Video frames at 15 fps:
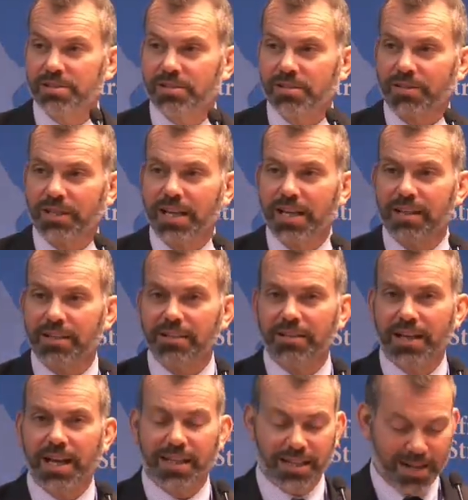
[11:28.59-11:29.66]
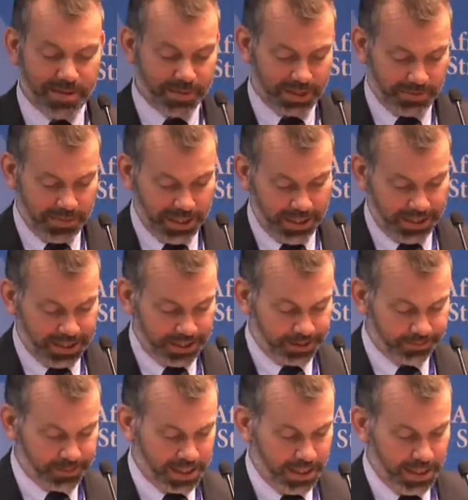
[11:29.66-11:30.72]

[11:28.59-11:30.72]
So again, economic means.